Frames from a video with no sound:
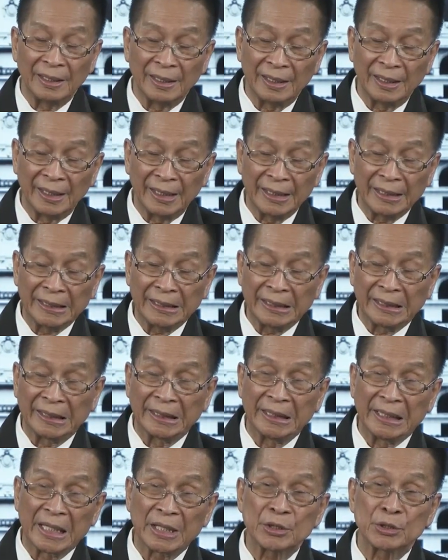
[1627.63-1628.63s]
any
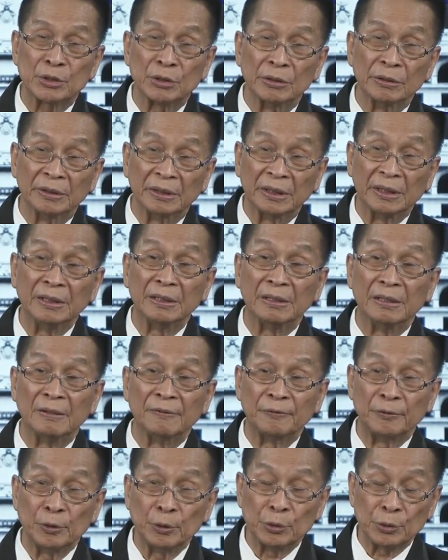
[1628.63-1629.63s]
election in the
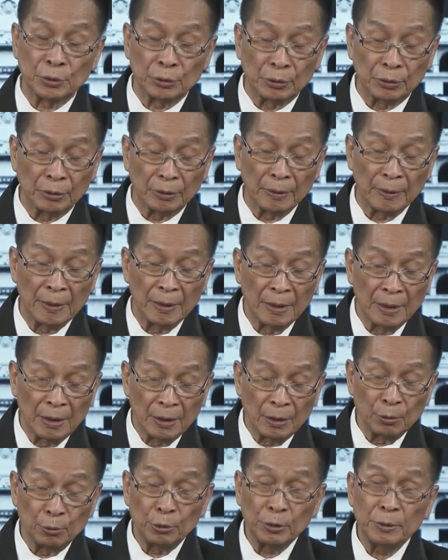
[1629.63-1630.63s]
future
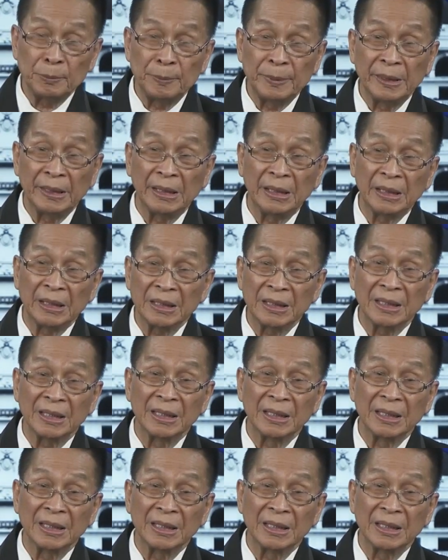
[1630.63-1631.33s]
would be